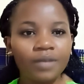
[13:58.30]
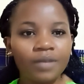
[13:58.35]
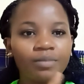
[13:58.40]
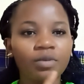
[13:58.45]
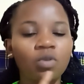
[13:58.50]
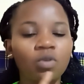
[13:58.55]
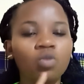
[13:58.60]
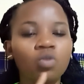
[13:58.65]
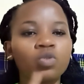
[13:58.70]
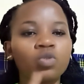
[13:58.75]

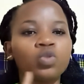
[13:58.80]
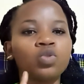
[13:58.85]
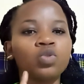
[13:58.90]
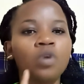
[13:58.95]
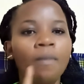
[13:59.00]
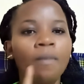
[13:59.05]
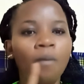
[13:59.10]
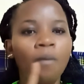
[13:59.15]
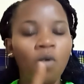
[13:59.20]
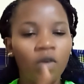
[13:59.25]
because
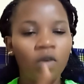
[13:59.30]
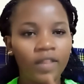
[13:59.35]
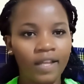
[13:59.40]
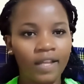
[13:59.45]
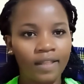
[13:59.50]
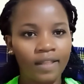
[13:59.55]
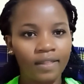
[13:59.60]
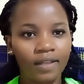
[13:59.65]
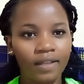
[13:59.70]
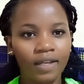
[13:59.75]
you're more
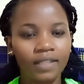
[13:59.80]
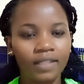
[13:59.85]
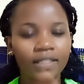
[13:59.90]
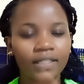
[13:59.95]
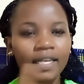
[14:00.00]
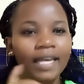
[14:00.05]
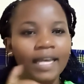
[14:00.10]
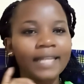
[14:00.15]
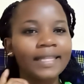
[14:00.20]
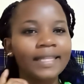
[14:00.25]
than that.
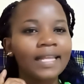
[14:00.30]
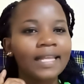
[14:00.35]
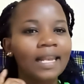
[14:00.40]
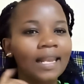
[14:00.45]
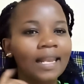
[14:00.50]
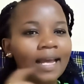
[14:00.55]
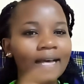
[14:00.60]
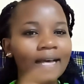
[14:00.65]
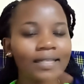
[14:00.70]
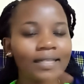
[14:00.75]
And
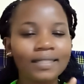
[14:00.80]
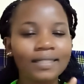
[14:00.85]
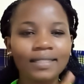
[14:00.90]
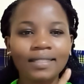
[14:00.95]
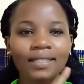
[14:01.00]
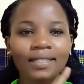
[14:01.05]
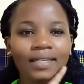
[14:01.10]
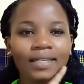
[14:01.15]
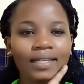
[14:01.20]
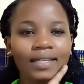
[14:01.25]
the last
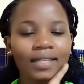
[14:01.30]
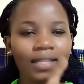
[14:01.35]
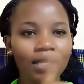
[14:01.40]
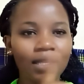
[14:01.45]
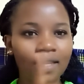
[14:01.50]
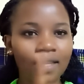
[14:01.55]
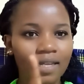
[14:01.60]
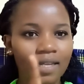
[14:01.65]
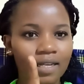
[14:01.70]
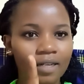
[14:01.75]

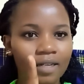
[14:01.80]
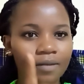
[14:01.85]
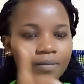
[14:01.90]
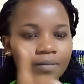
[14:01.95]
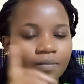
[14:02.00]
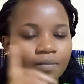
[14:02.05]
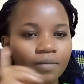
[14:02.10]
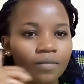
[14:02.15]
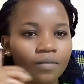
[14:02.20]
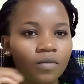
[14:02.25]
thing,
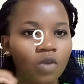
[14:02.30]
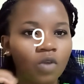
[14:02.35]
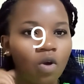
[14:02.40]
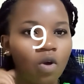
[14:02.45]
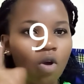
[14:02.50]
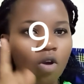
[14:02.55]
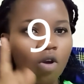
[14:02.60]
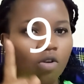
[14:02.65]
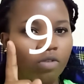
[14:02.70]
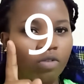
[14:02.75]

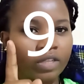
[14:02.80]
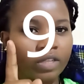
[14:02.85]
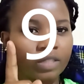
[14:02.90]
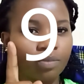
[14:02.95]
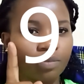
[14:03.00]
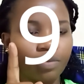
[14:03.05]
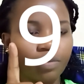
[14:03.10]
always